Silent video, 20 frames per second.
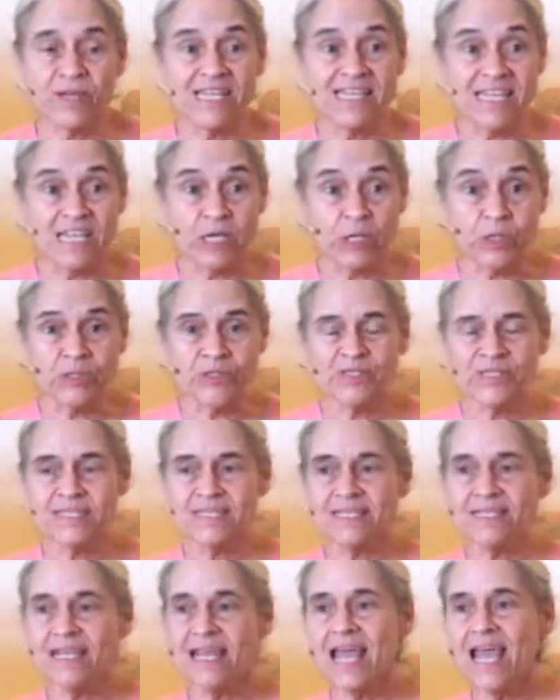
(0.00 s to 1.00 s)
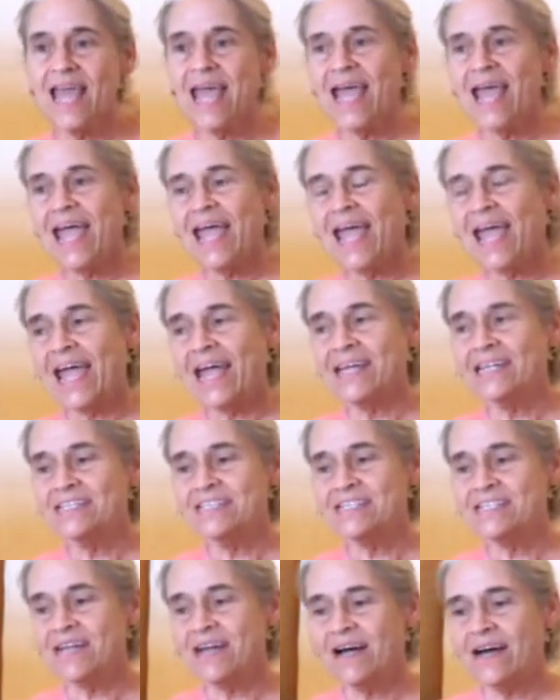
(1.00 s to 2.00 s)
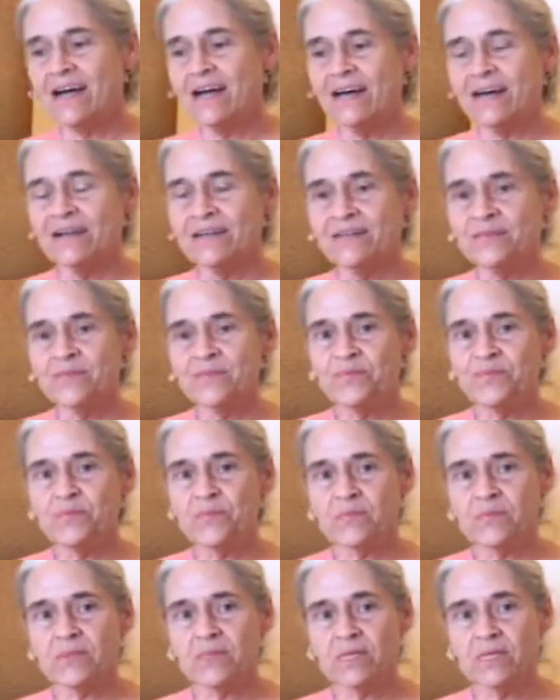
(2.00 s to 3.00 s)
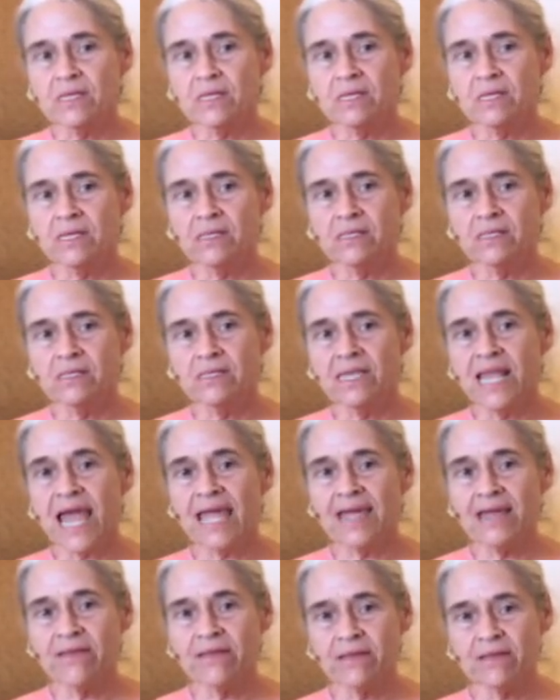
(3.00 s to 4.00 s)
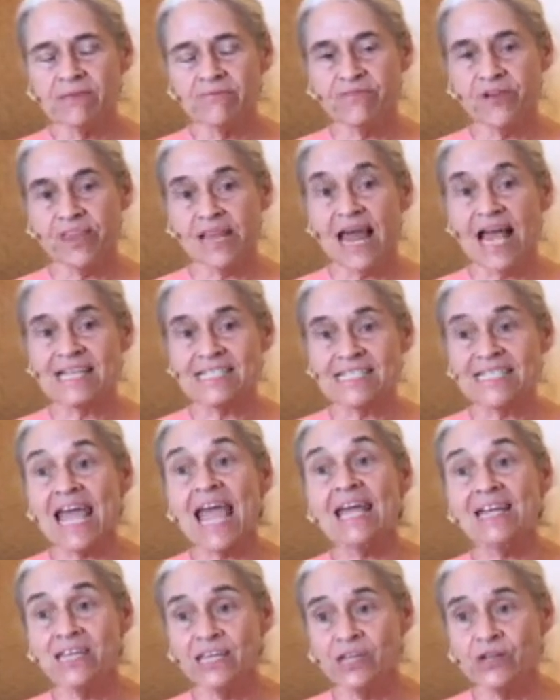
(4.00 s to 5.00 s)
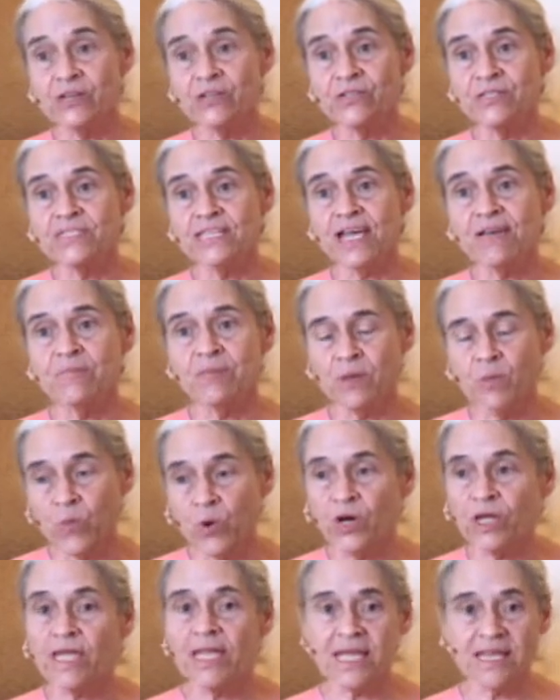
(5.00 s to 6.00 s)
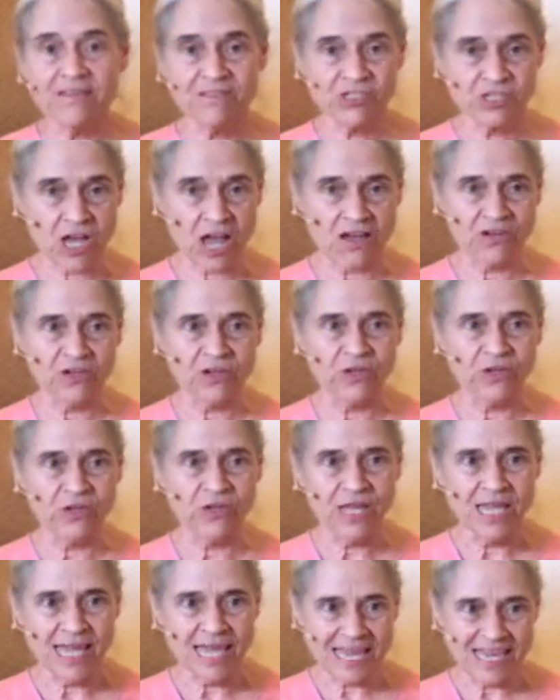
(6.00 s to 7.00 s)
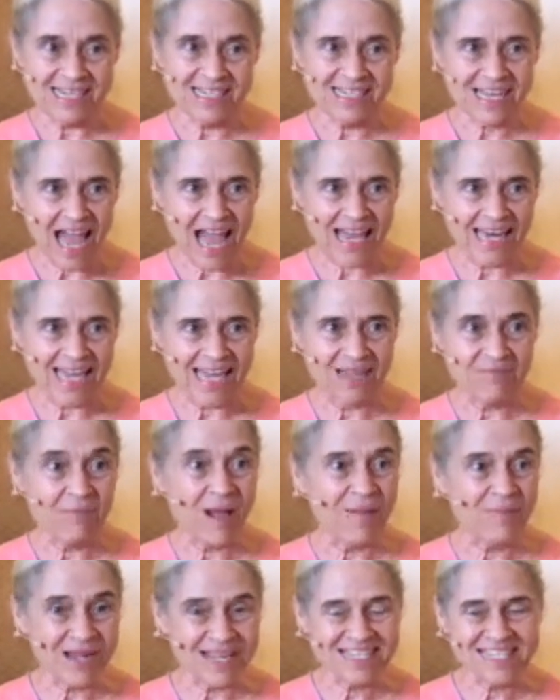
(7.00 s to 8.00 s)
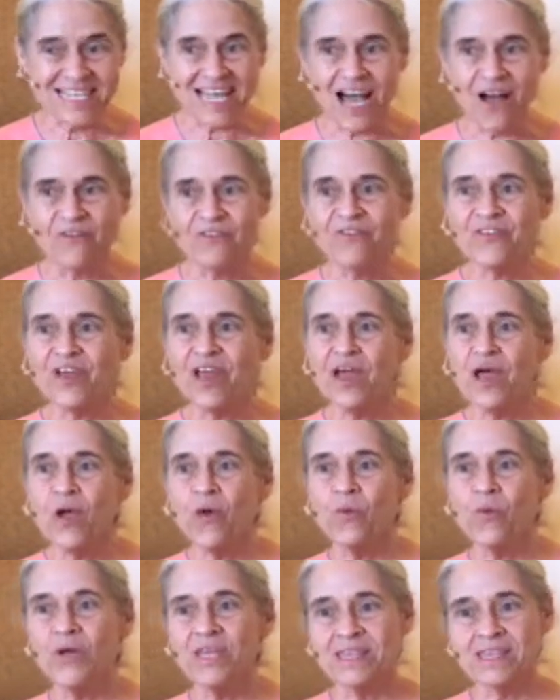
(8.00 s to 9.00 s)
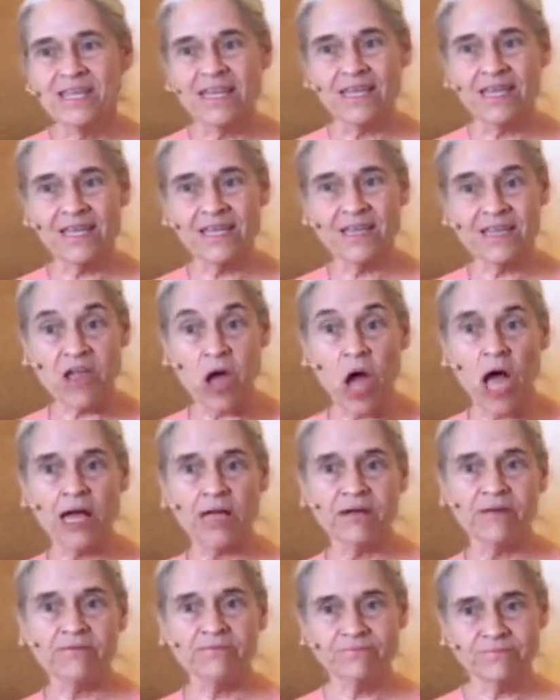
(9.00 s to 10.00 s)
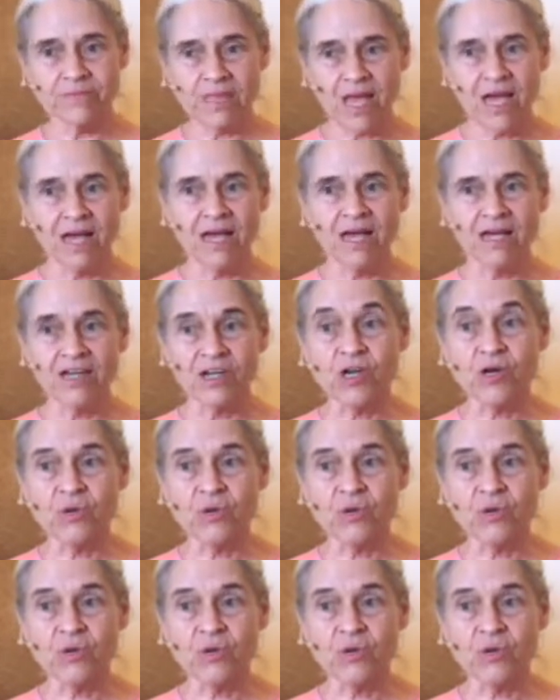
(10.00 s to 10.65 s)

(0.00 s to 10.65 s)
years, and uh, late, for the last 10 years, I've been working in the jungle in Thailand by myself with the young uh,